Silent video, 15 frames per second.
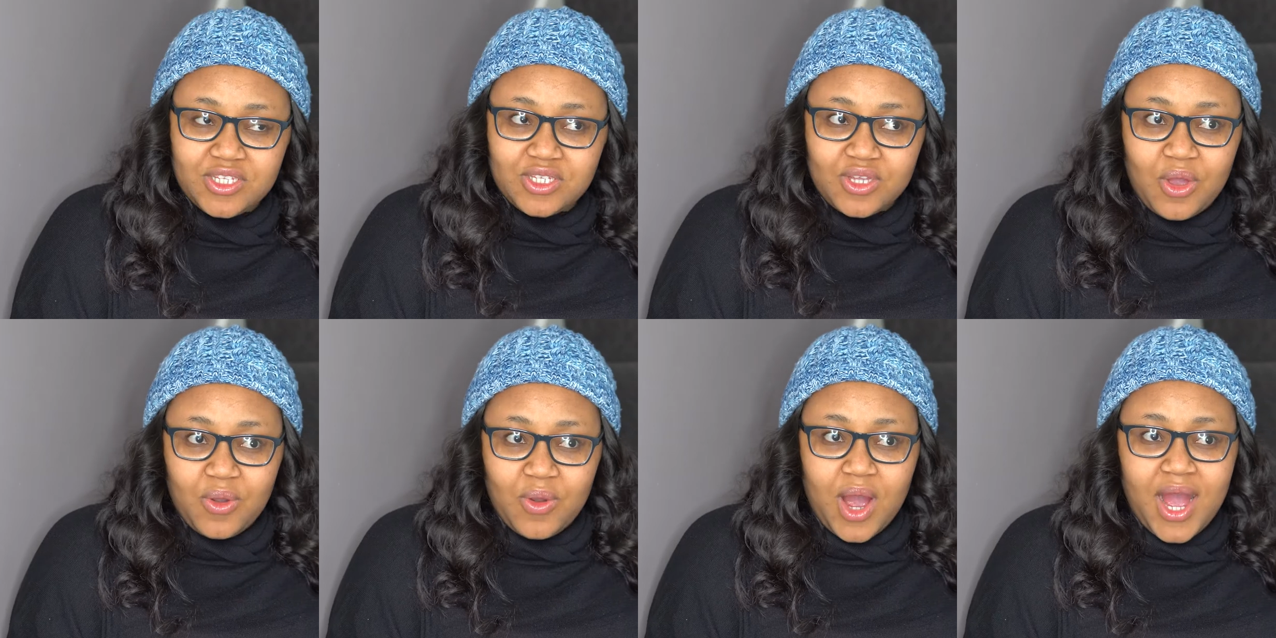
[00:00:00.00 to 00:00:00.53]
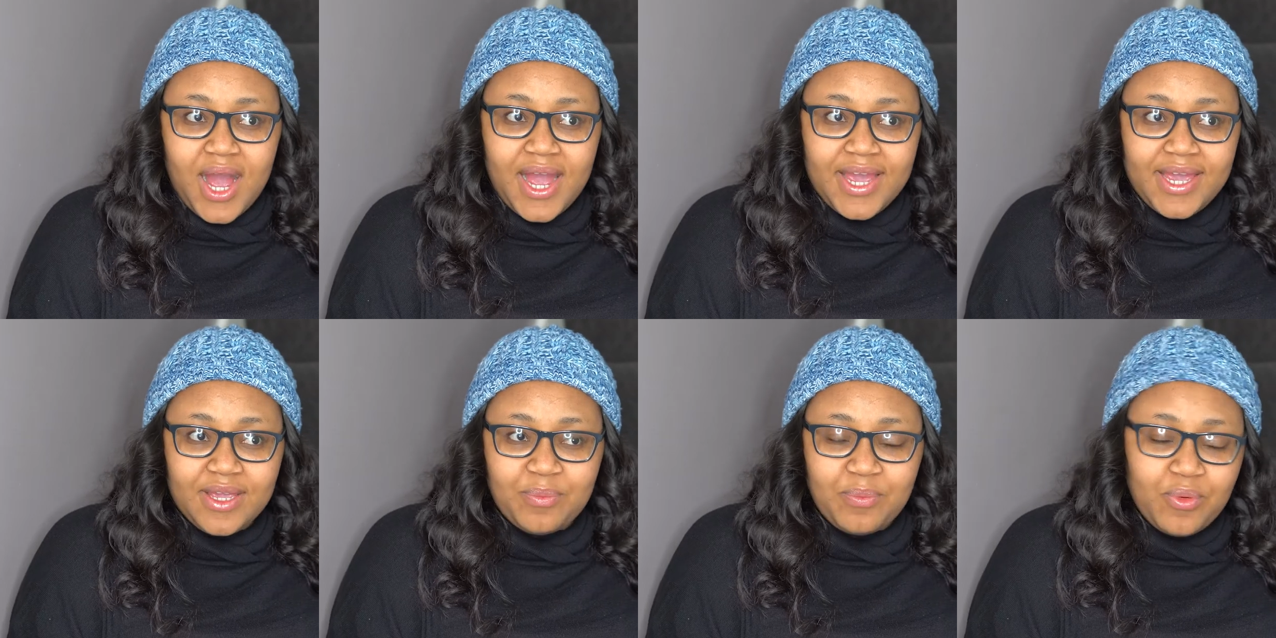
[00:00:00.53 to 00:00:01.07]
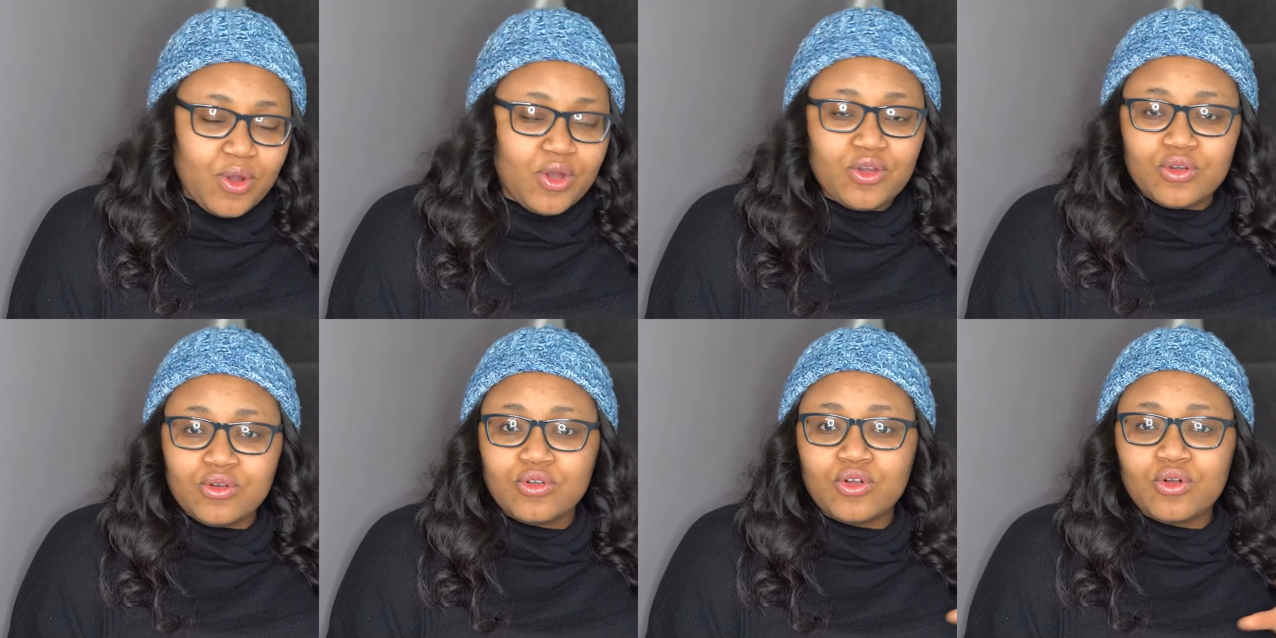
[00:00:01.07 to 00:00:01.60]
So I put on
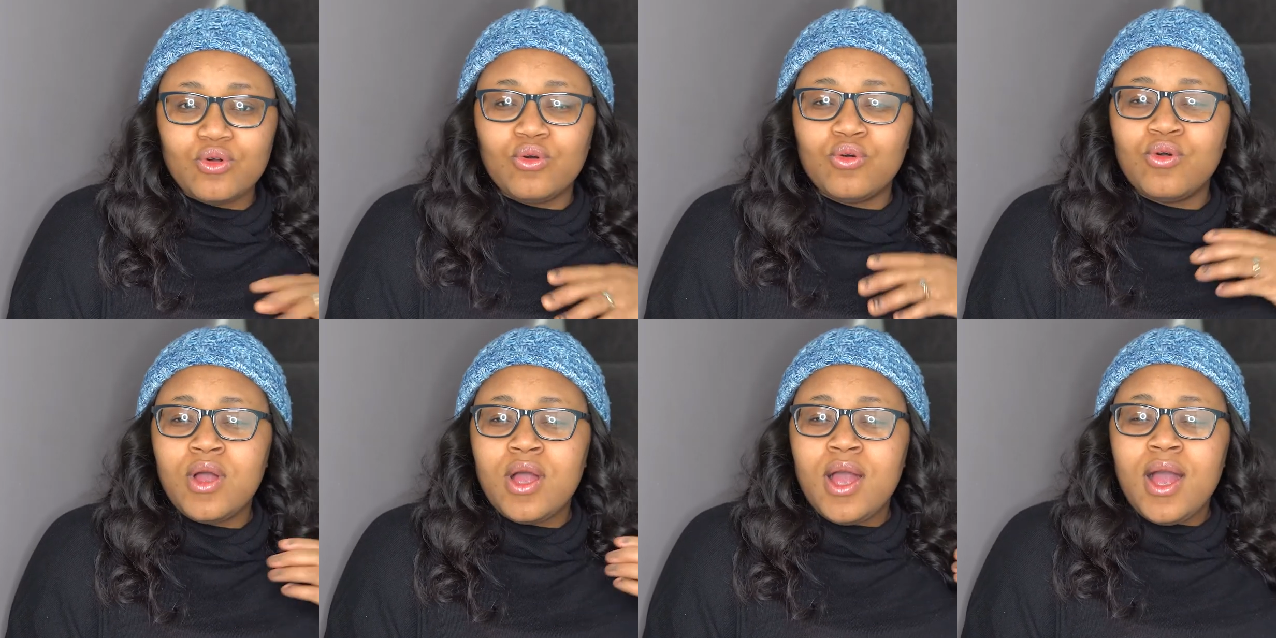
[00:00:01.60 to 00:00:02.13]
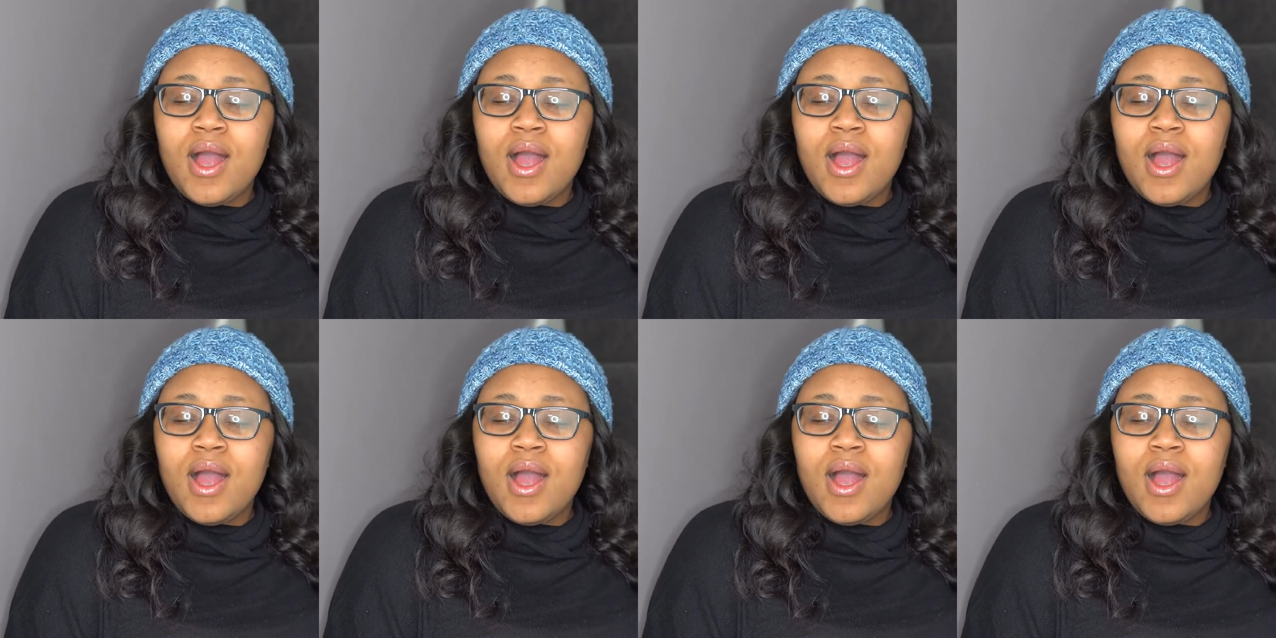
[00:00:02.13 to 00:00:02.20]
Google